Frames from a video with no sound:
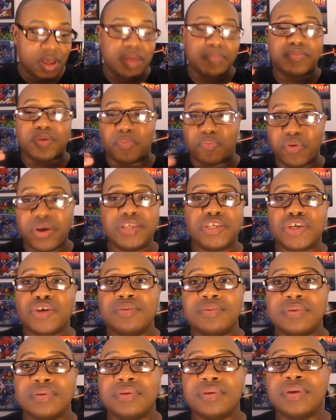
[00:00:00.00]
The Preacher.
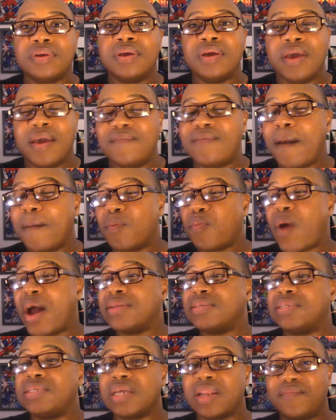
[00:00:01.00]
If you haven't
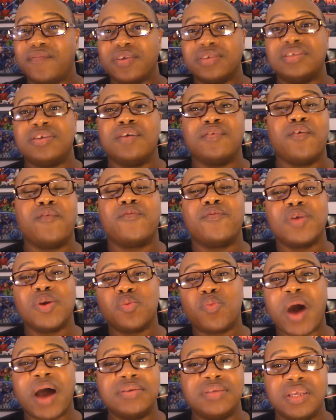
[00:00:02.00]
watched it, check it out for yourself. Hopefully when you
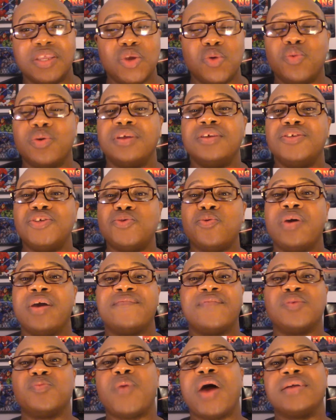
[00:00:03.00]
watch it, you will enjoy and
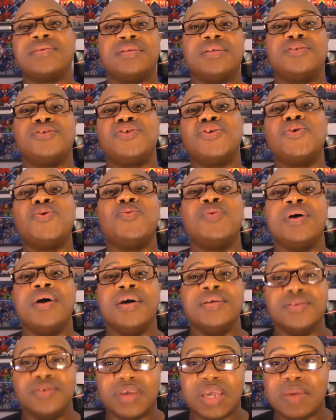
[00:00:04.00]
fun watching it too.
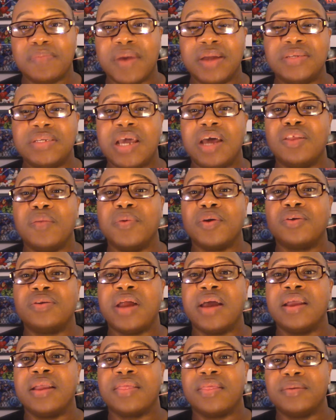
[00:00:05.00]
So give my channel a big old
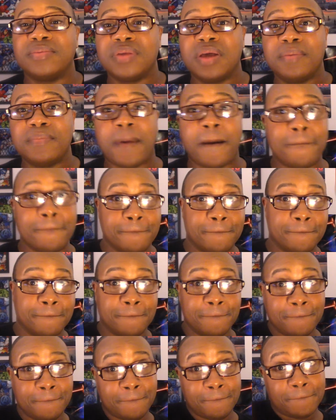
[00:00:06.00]
like, thumbs up.
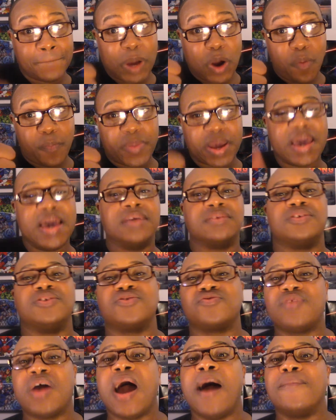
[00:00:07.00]
Boop, and
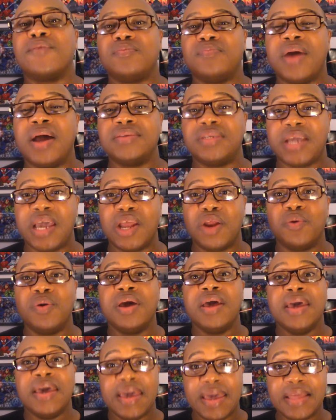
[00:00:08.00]
subscribe to my channel
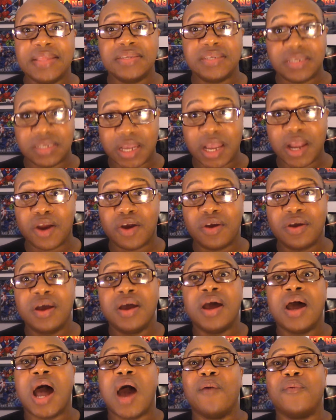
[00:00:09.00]
and share.
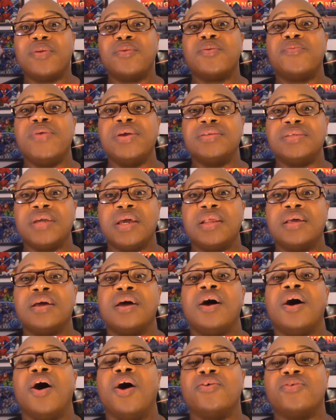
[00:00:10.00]
I would appreciate it.
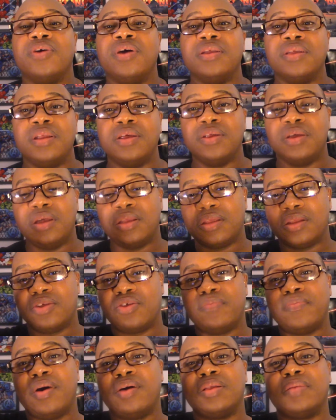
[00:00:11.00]
Also, hit the little
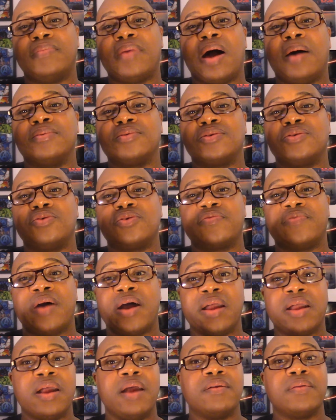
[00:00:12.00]
bell at the bottom to
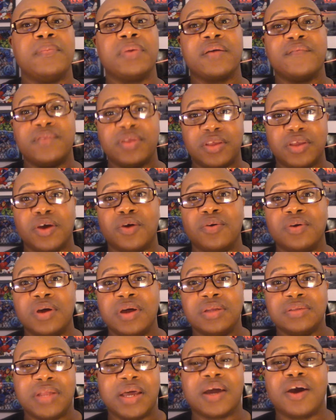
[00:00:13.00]
notify if you make a video.
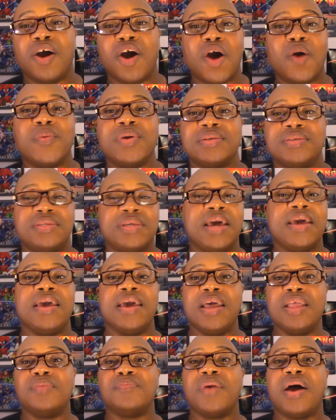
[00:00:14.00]
Like I always say,
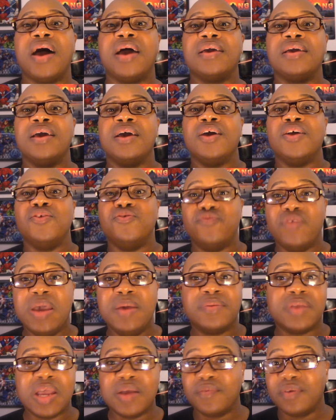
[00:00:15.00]
in my
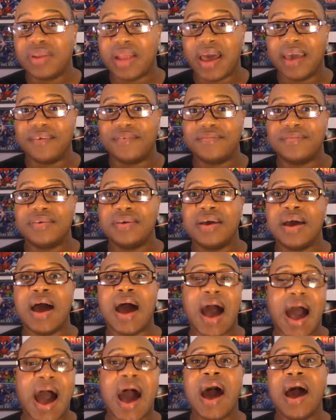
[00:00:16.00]
dreams and in real life,
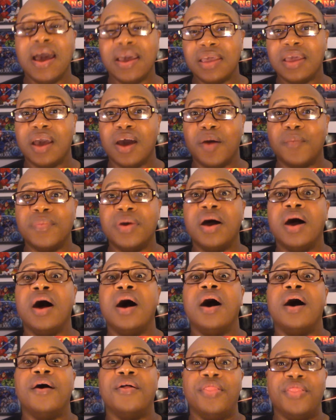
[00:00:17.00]
I am
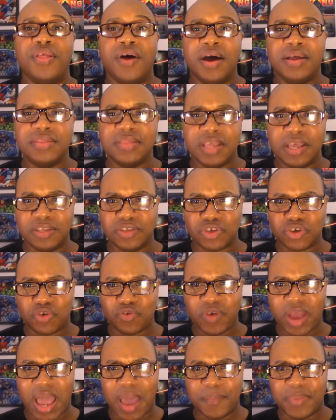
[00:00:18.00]
the Ninja
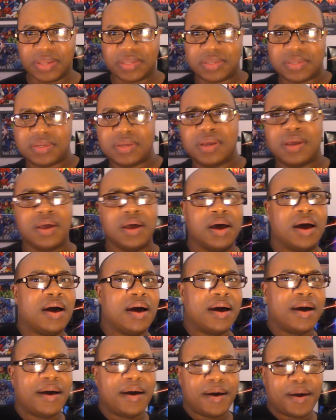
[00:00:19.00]
Rabbit.
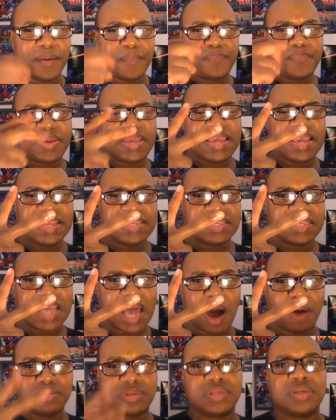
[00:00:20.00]
Peace
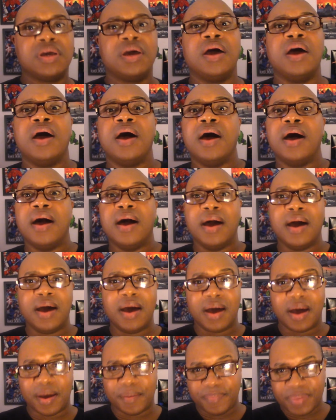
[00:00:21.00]
out,
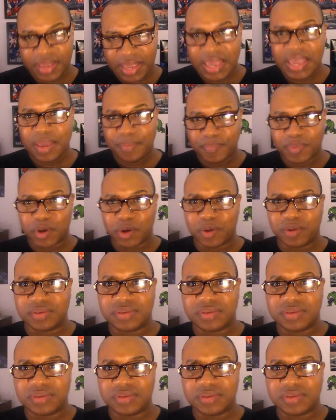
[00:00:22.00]
people.